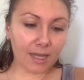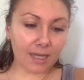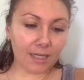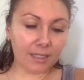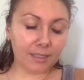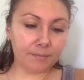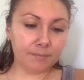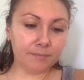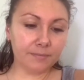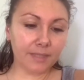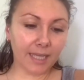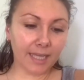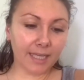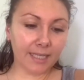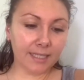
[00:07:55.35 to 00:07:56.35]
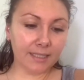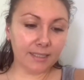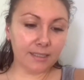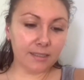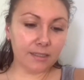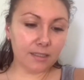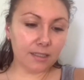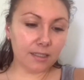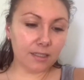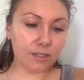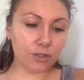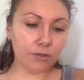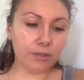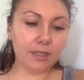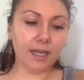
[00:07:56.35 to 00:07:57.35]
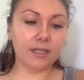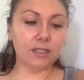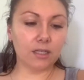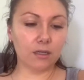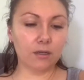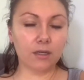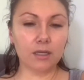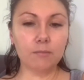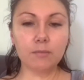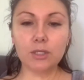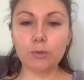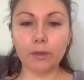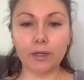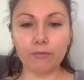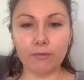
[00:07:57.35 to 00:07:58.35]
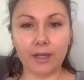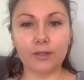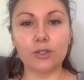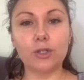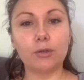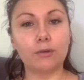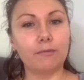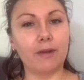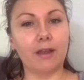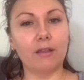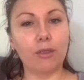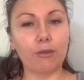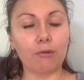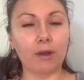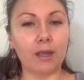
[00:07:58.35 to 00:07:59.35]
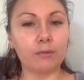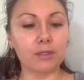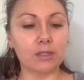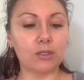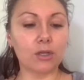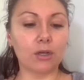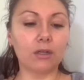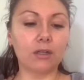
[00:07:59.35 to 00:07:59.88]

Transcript: And during that time, between round 2 and round 3, was a